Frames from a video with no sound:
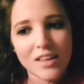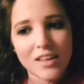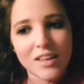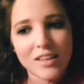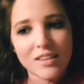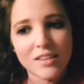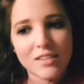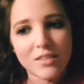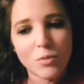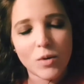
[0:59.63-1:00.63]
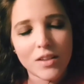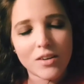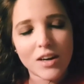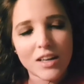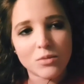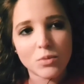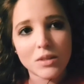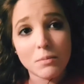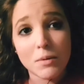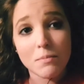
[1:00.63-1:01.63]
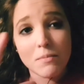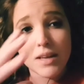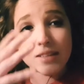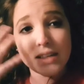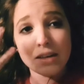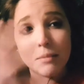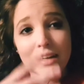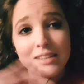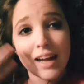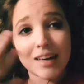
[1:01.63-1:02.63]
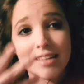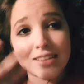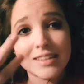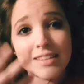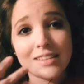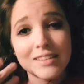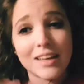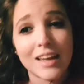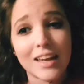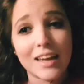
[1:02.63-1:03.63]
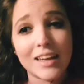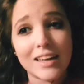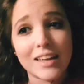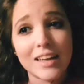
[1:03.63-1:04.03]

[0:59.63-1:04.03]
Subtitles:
the weather has really been messing my sinuses and